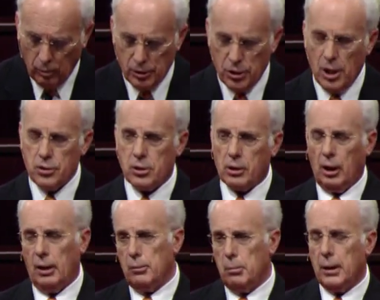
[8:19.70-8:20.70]
When Jesus
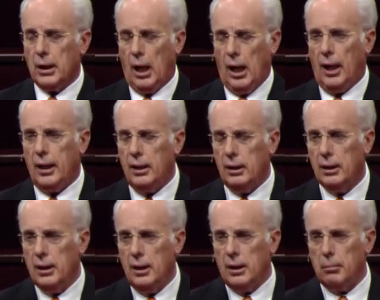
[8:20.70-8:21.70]
claimed to be God,
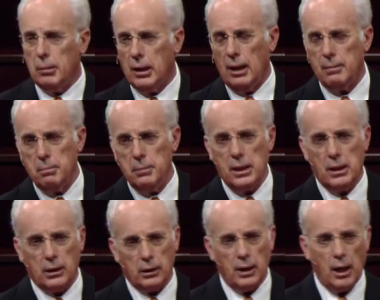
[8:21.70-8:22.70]
he became
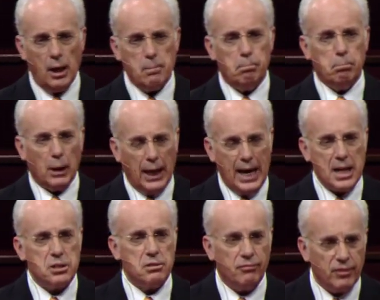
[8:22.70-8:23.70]
immediately a
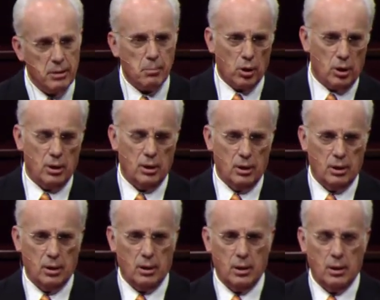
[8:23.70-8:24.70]
blasphemer.
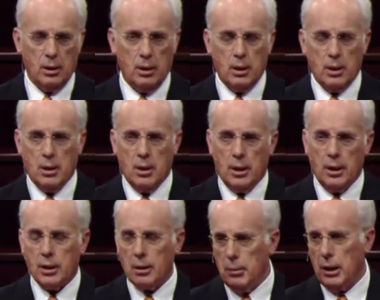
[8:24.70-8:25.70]

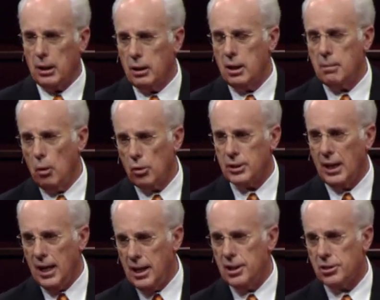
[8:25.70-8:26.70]
He committed the
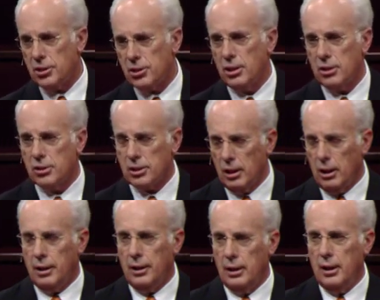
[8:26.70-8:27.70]
most heinous
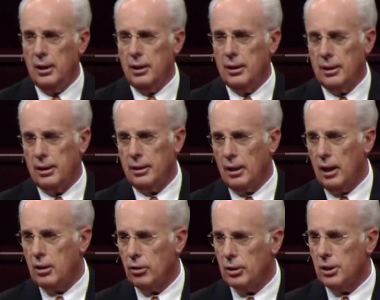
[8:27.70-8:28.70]
sin that
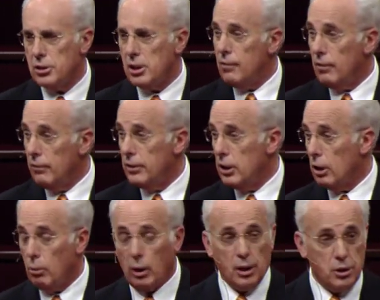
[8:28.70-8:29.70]
they could conceive of in
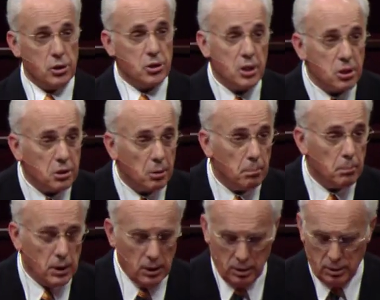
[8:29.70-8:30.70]
their religious
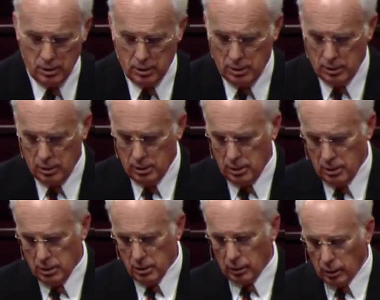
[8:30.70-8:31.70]
system.
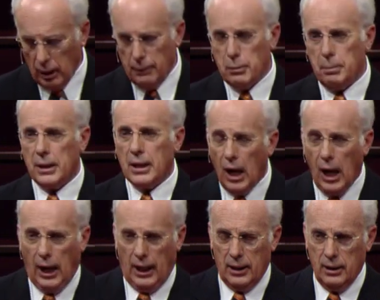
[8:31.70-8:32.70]
To claim to be
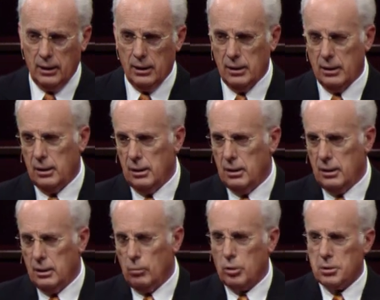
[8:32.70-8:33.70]
God
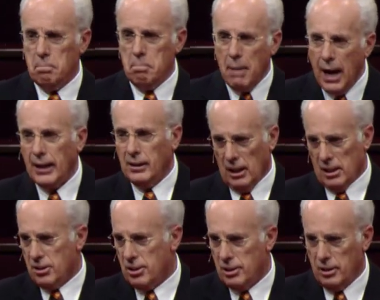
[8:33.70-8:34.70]
was
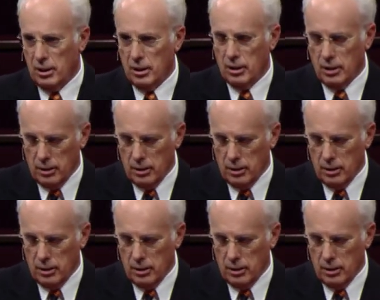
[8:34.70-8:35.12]
madness.